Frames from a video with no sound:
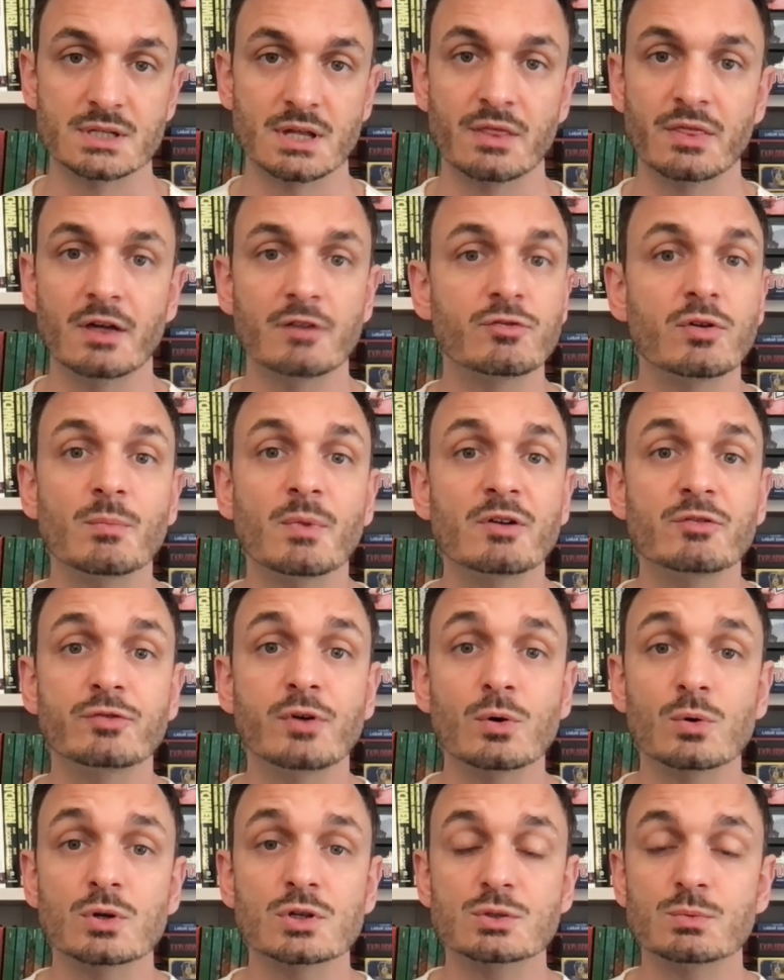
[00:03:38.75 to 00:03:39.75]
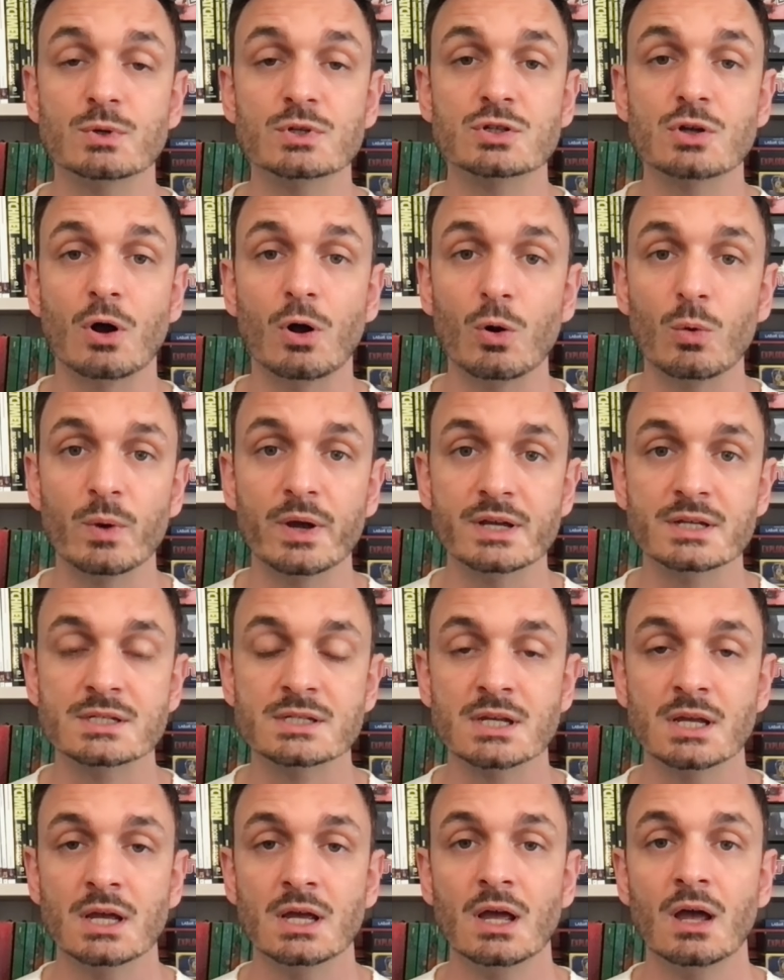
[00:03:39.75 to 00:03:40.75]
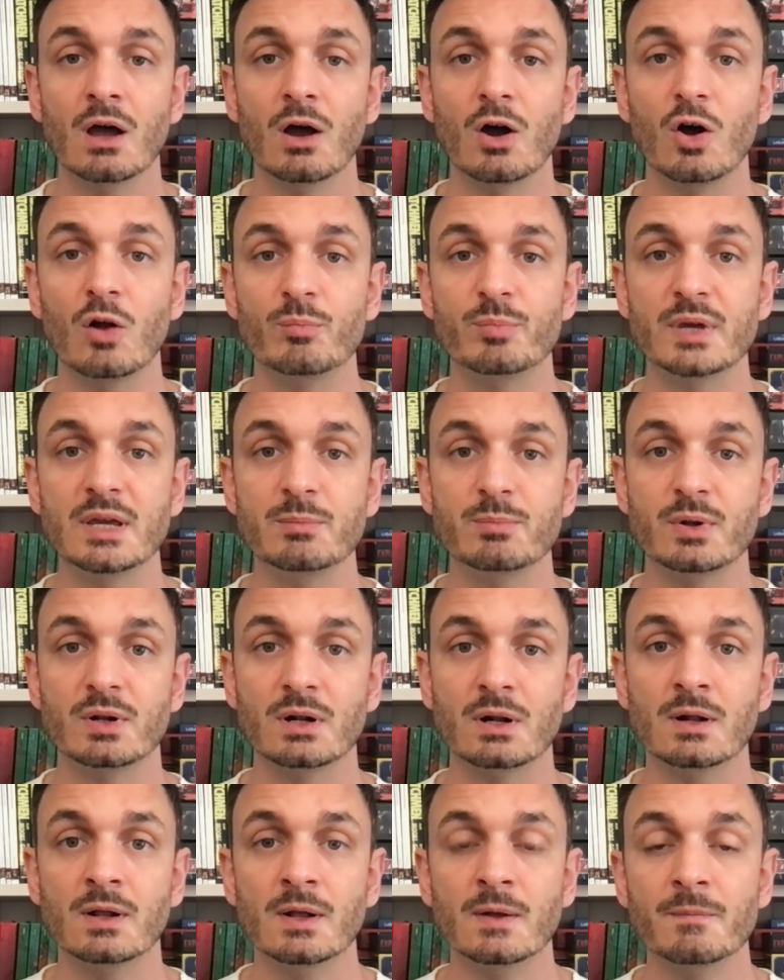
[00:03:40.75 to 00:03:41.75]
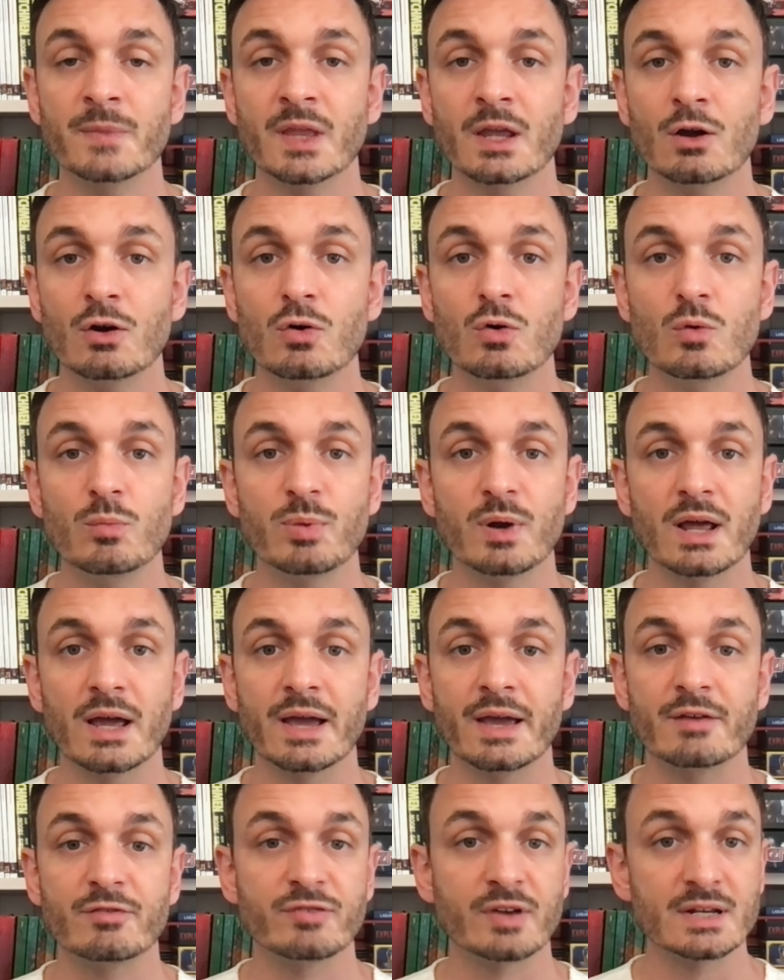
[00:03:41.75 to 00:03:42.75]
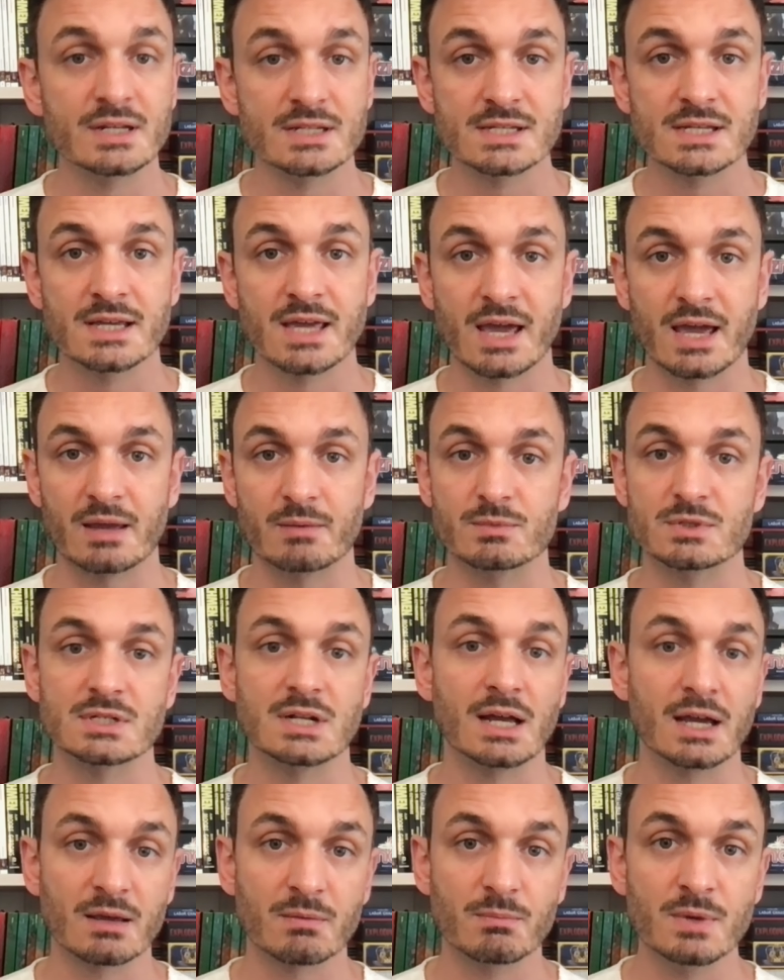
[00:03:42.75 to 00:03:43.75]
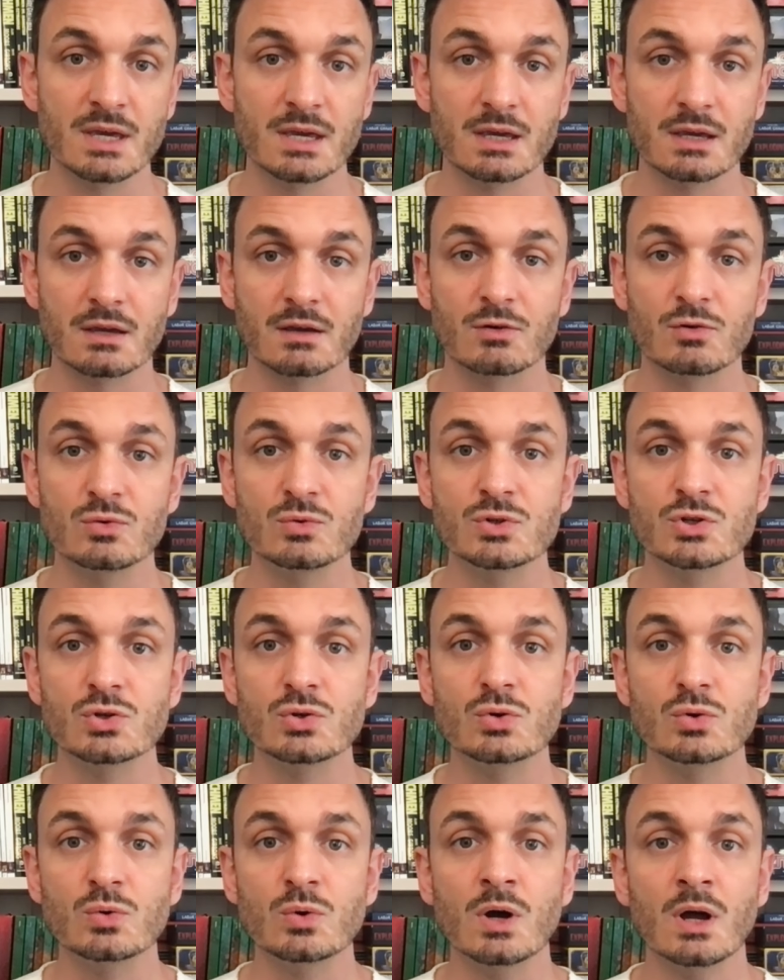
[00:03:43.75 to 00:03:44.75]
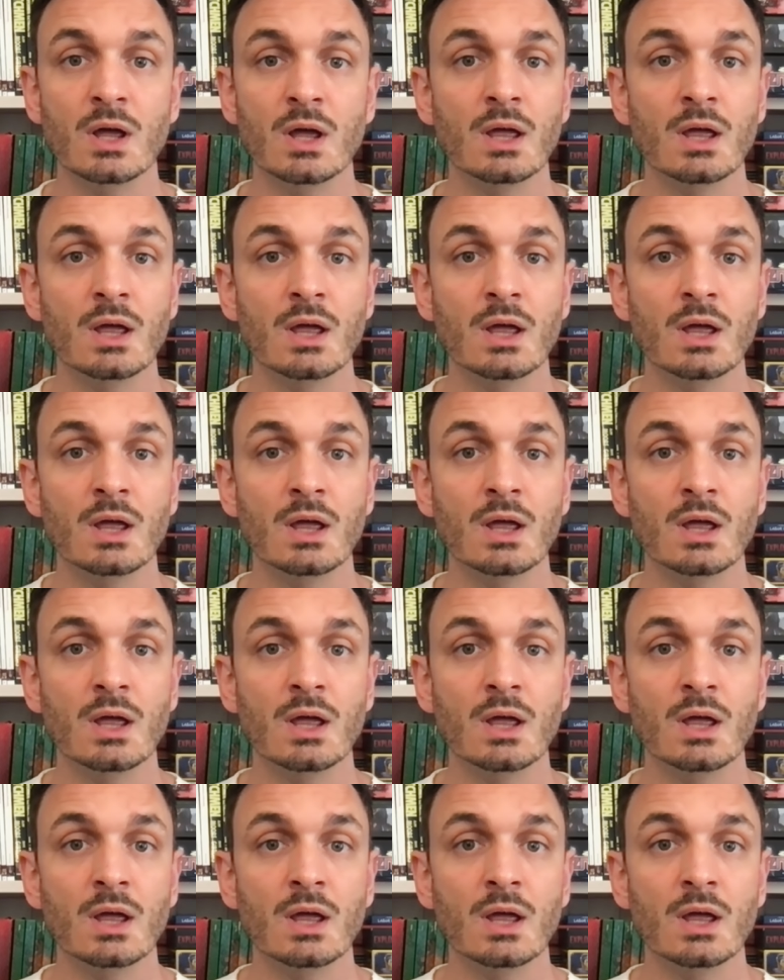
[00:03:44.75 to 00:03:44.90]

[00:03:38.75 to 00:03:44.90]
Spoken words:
And therefore my focus was always on people who play fantasy games like me, who do